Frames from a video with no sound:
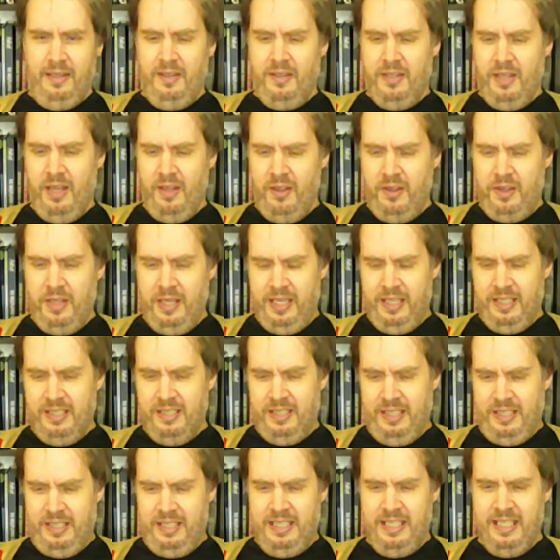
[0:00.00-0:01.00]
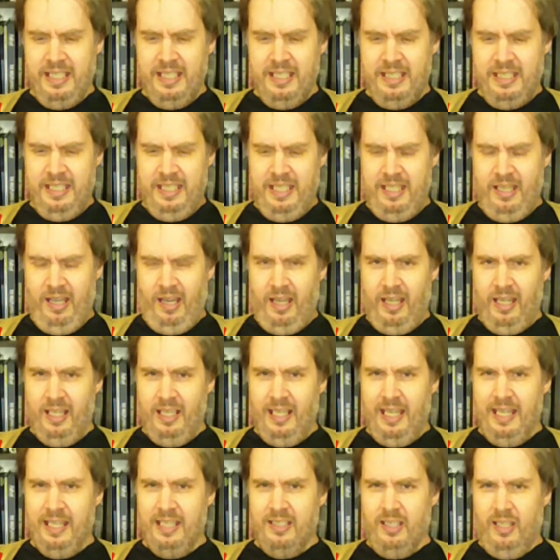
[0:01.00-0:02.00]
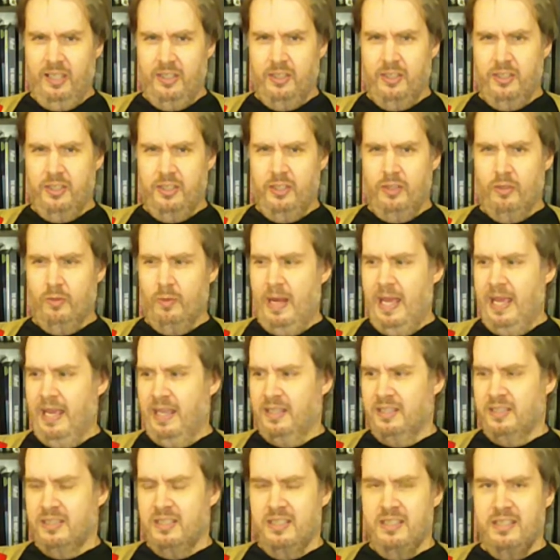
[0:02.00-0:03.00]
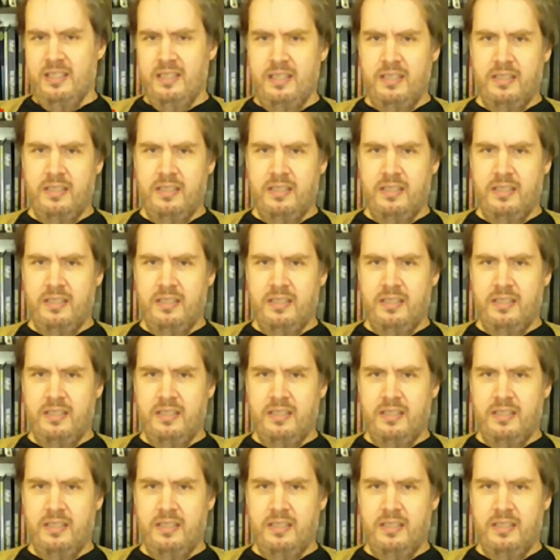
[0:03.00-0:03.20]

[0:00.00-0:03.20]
Now the other thing is that TNT, unlike Dungeons and Dragons,